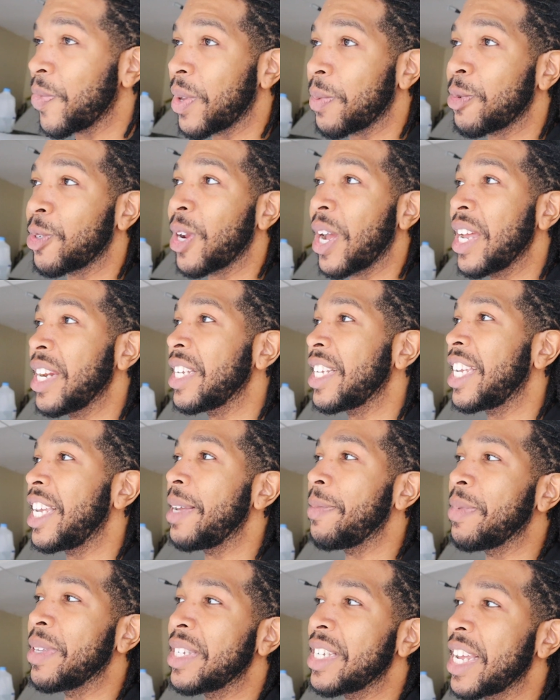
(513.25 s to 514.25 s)
I'm trying to
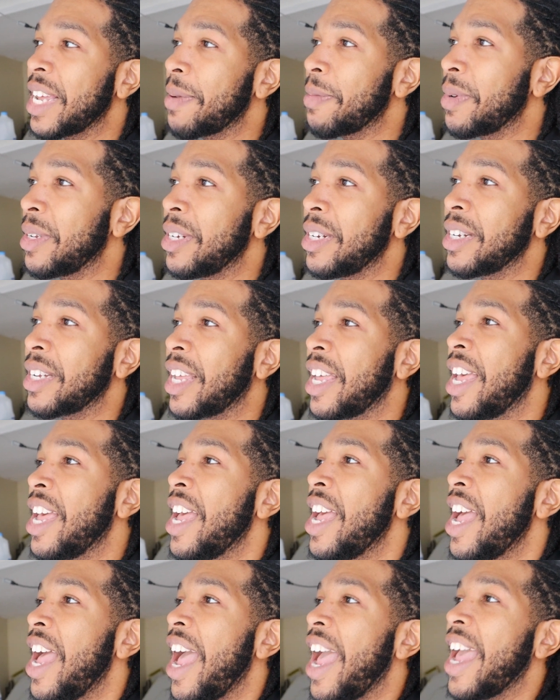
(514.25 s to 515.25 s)
keep the same look
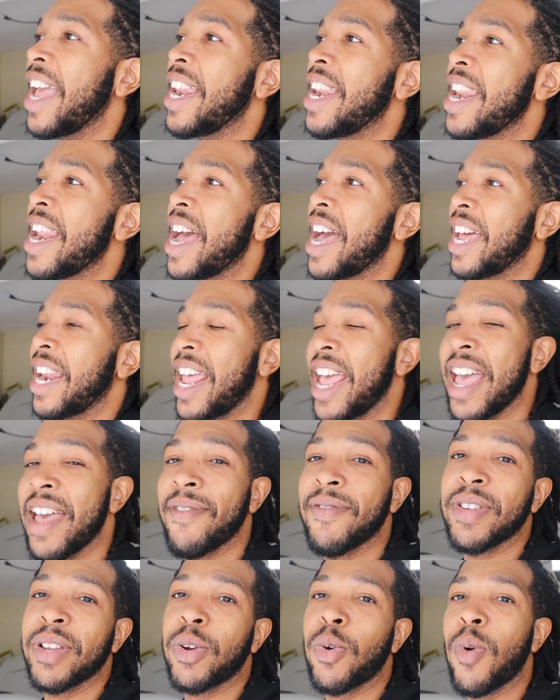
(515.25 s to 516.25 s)
and not
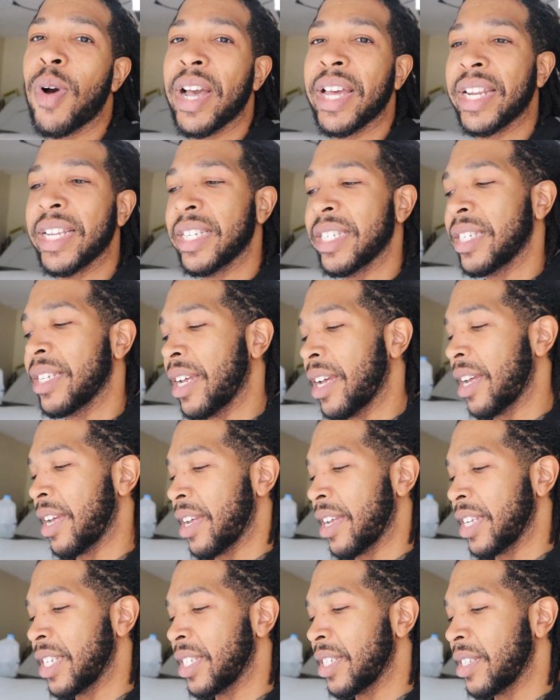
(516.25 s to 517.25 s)
have it quite as
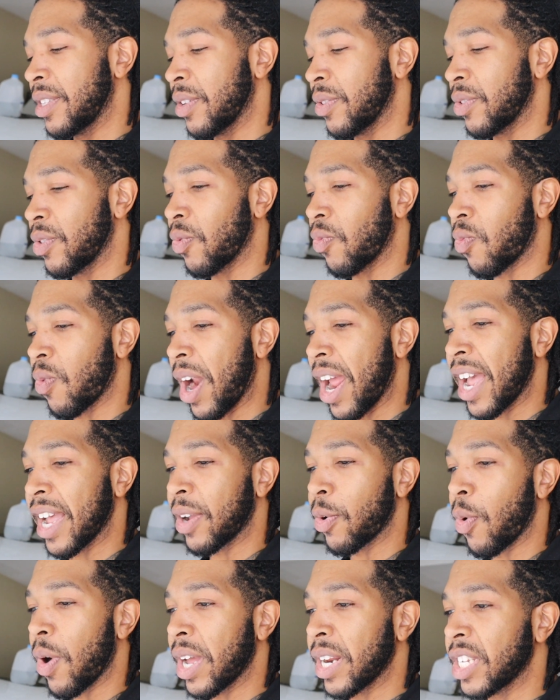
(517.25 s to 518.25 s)
the
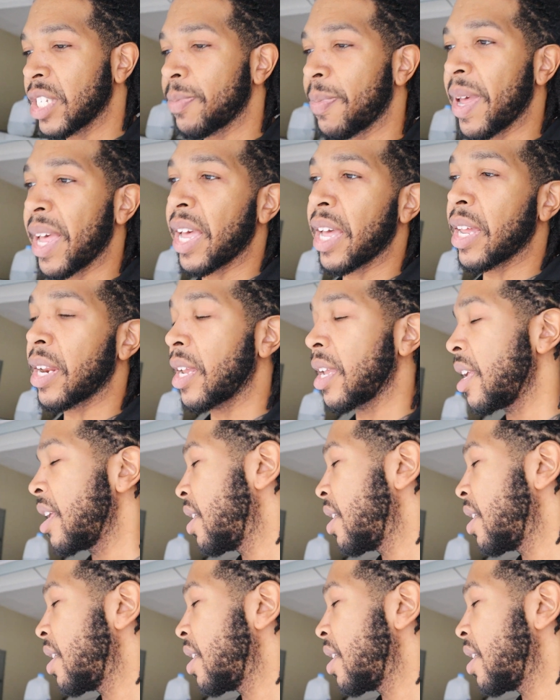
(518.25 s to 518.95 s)
ride quite as bad.